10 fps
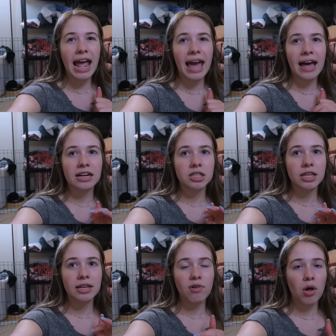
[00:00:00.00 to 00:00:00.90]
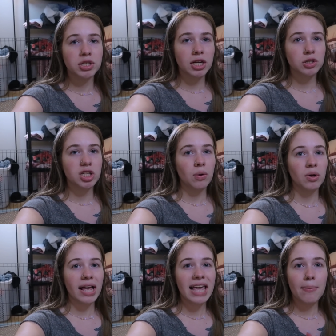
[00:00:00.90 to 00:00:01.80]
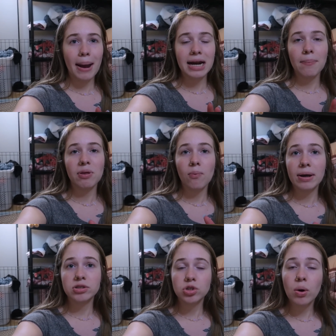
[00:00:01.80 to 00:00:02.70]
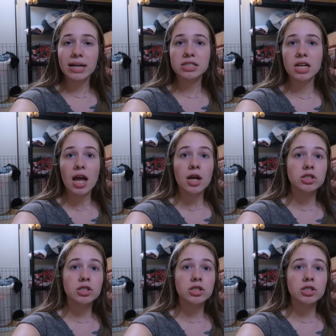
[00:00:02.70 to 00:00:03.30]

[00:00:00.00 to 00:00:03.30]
and the volunteers there were like, he might not be the best choice.